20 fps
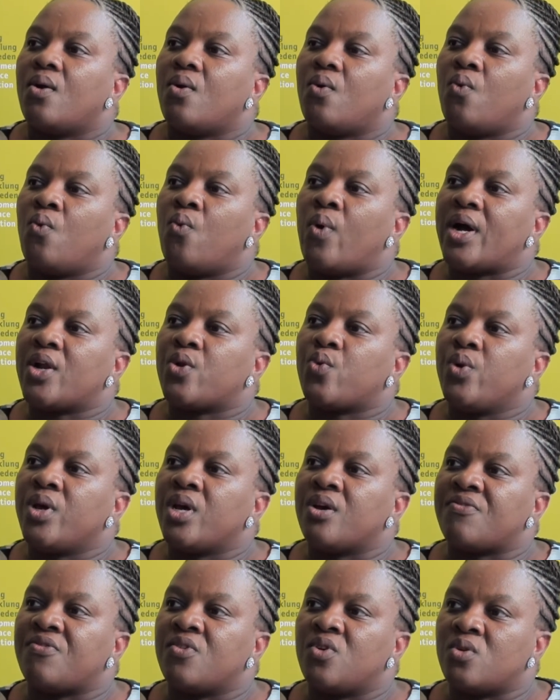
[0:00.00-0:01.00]
what we
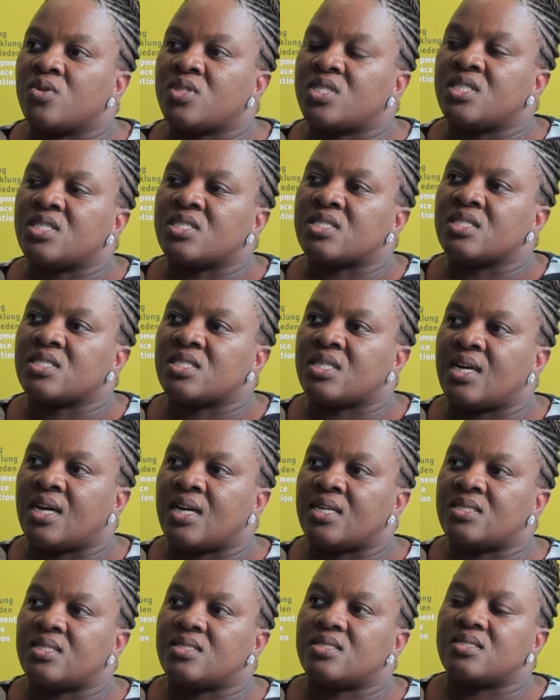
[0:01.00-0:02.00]
have noticed is
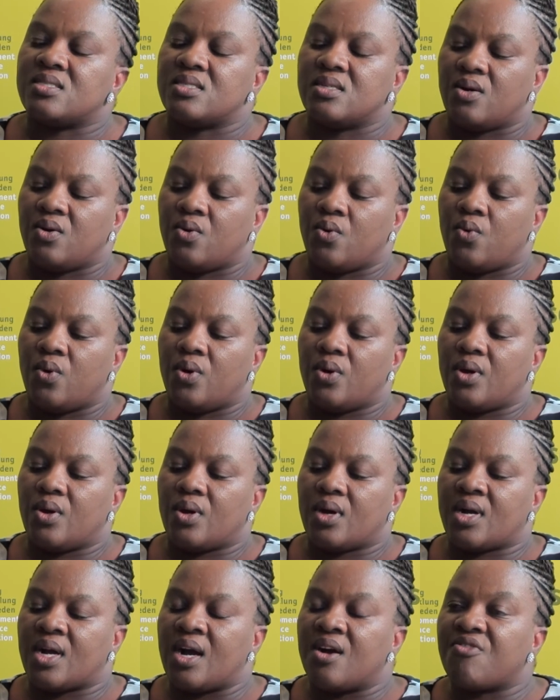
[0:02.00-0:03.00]
that
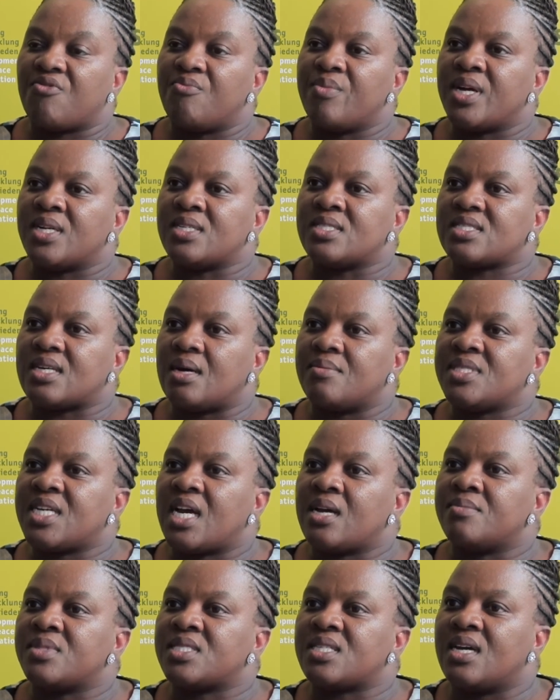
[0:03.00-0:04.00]
government
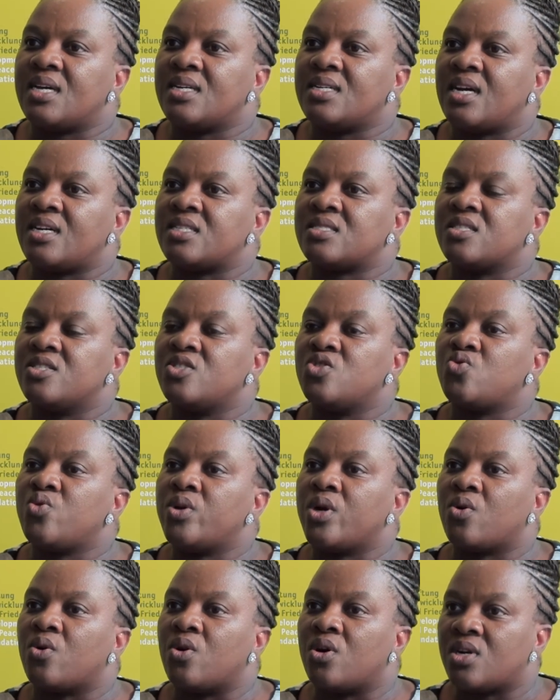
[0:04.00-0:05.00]
sometimes enters into
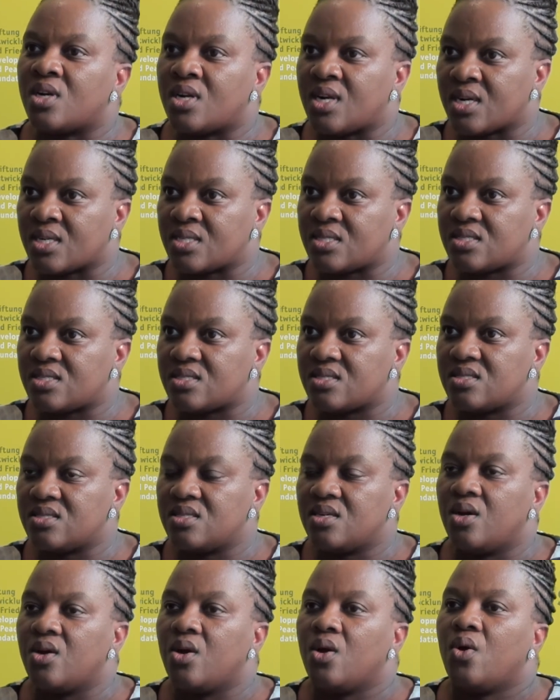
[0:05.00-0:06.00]
a contract
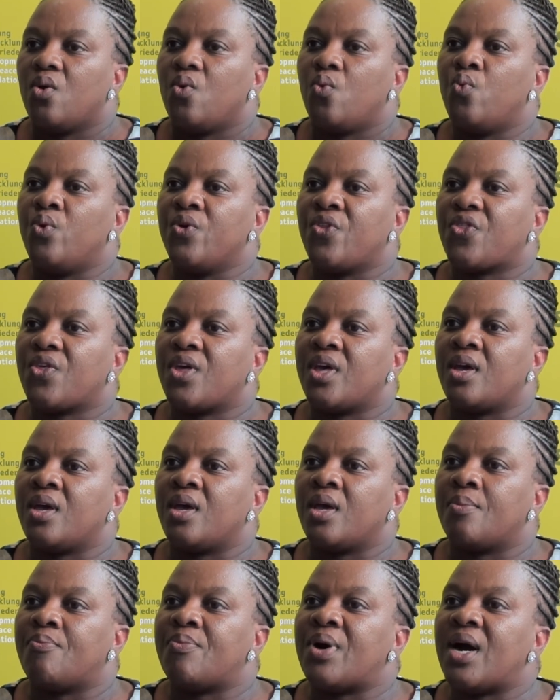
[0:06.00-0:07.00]
with a, a